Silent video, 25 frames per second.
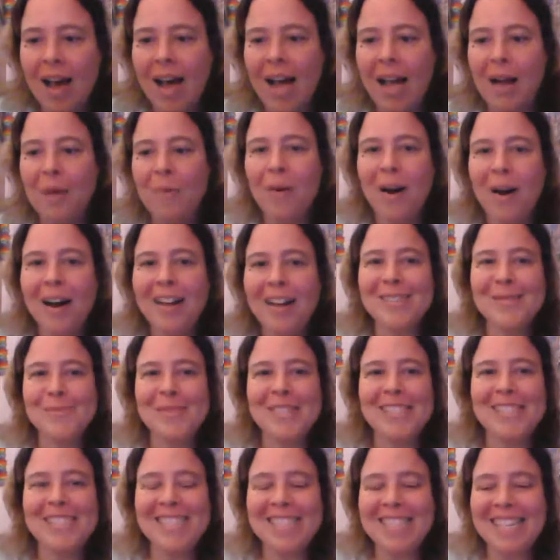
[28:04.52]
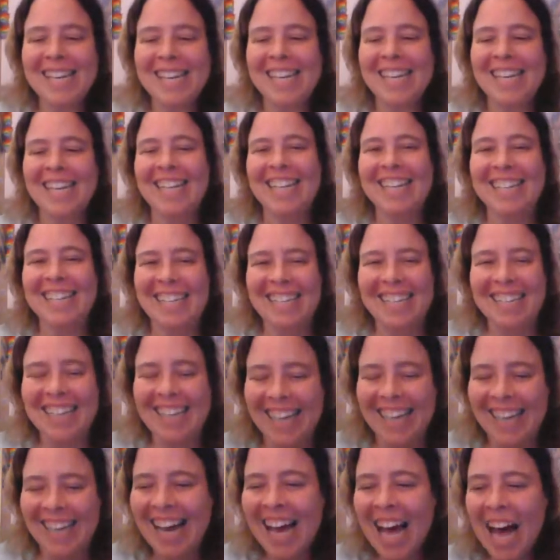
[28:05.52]
I want to be seen.
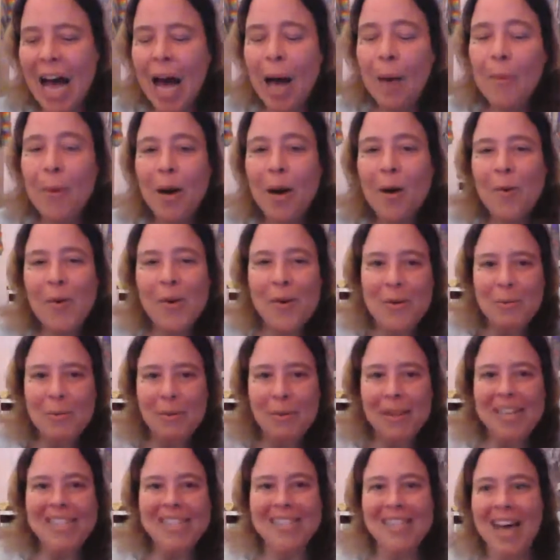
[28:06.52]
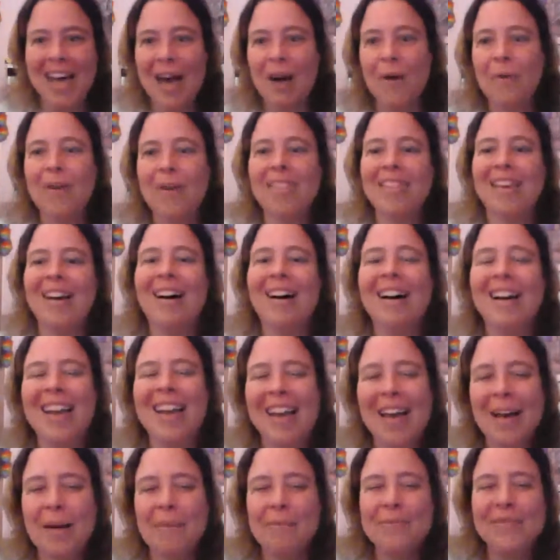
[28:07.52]
How about we replace that with I
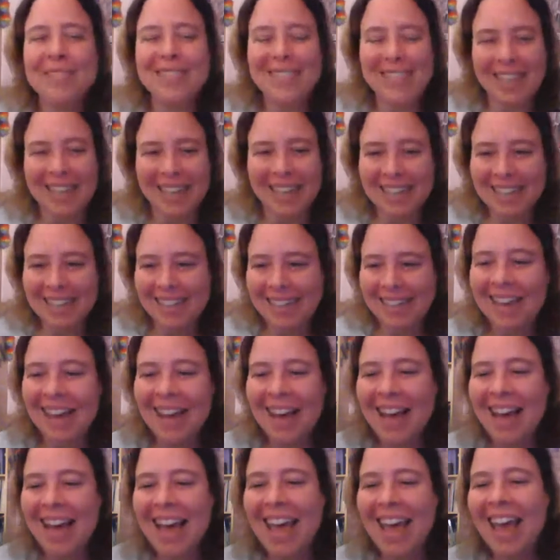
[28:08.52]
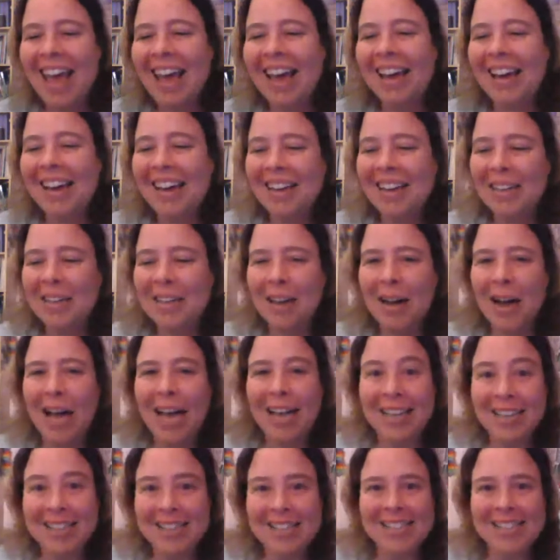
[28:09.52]
am seen? And
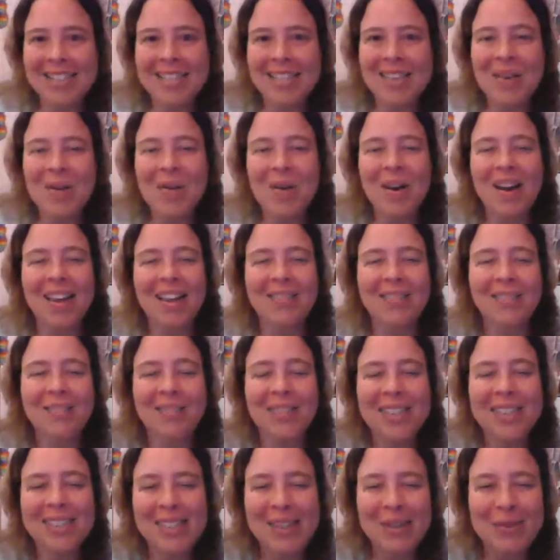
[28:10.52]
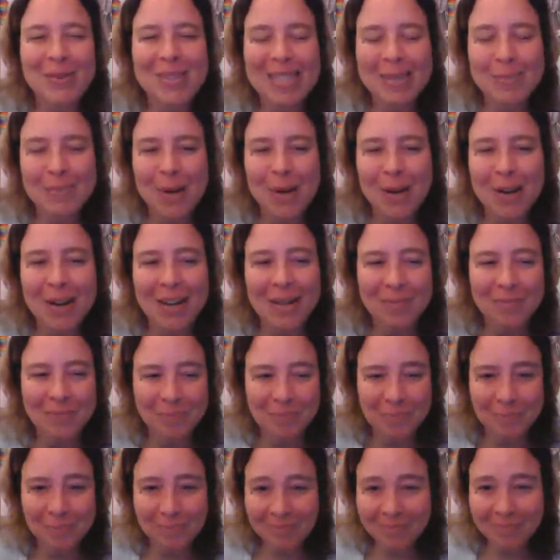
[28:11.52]
I can see you, I can feel you in spirit.
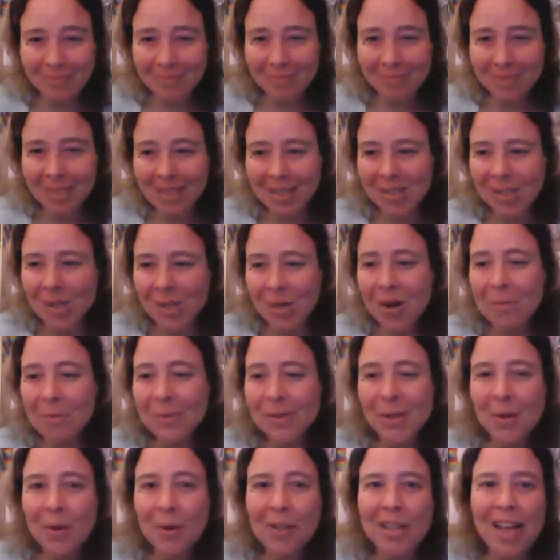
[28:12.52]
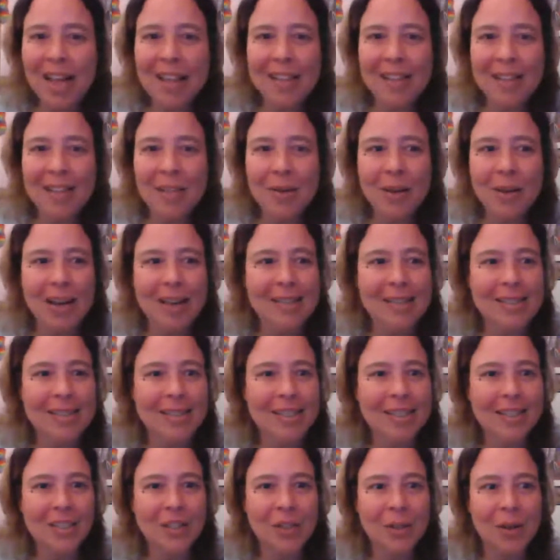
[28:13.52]
So I'm so glad that you guys
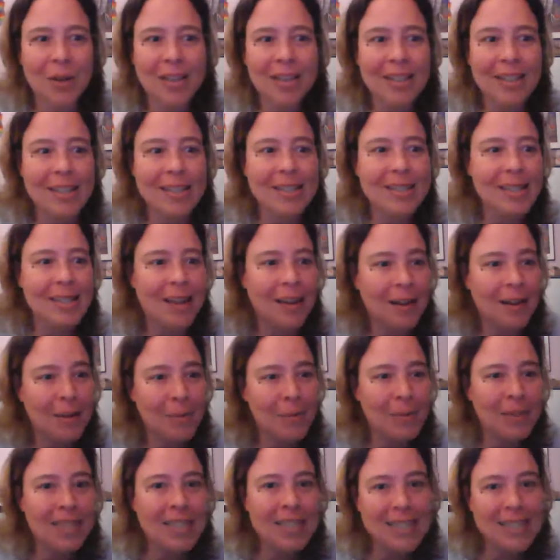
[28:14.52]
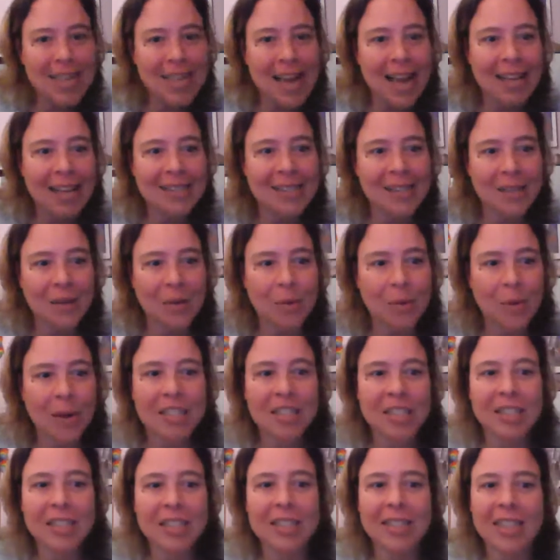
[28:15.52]
enjoyed this. Melissa asked the
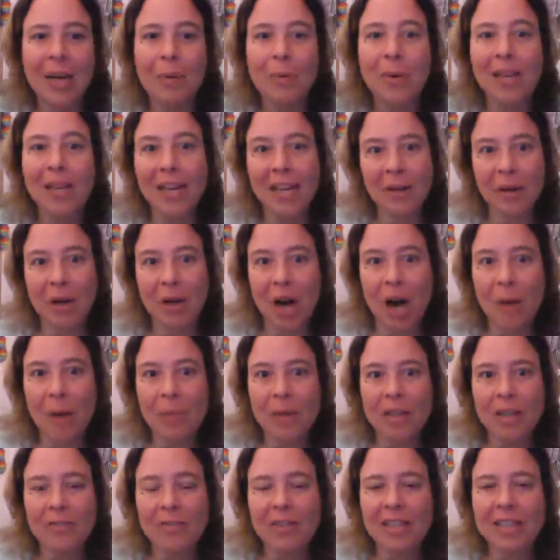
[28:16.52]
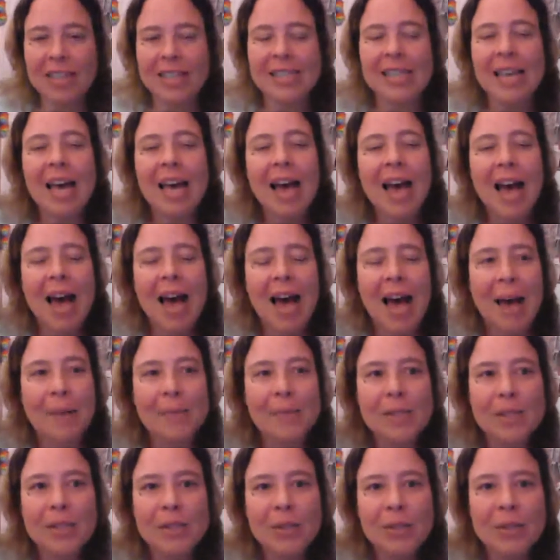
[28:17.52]
question, can we get a copy of this?
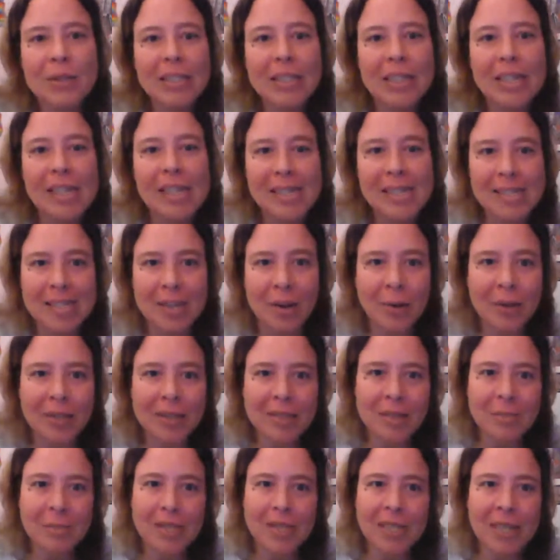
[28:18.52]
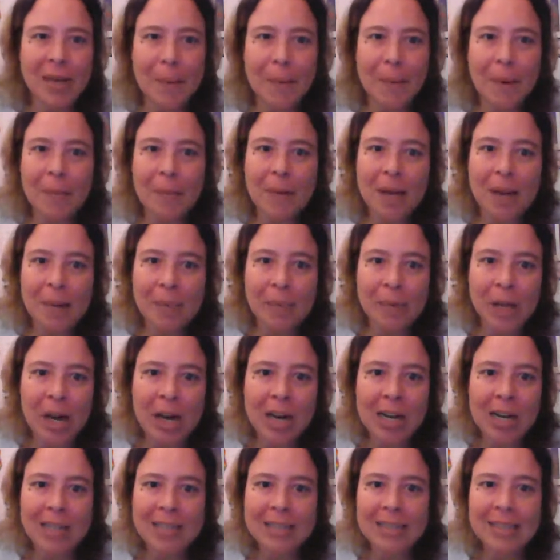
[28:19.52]
Absolutely. It's going to be up on my
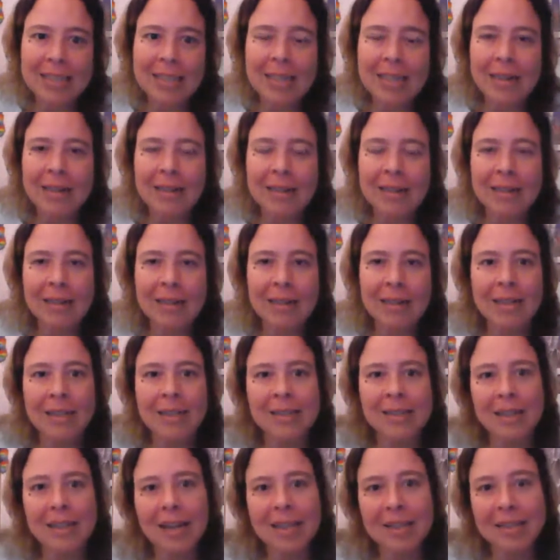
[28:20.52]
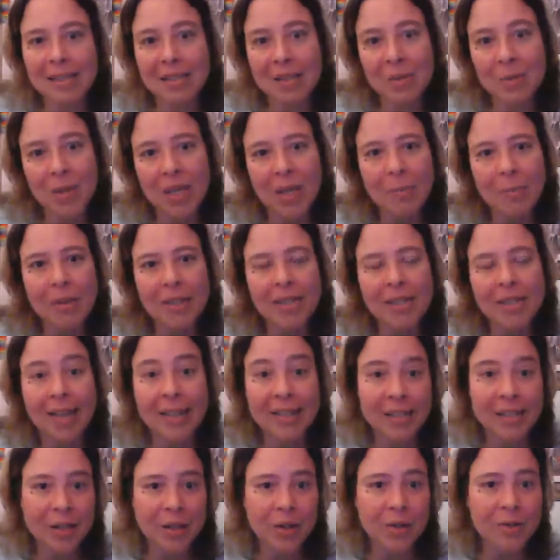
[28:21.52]
blog, not this week, but
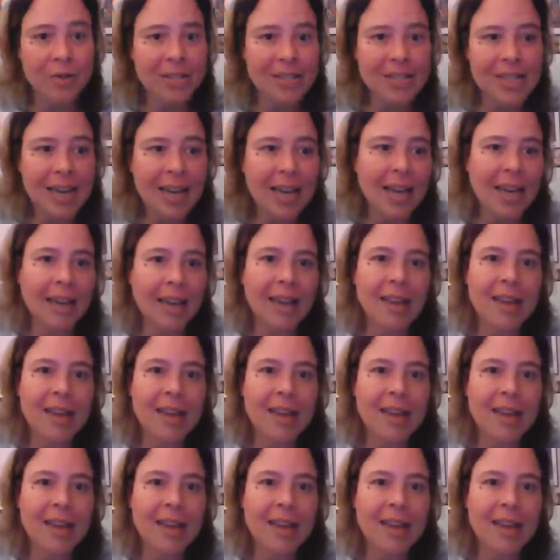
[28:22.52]
next Thursday.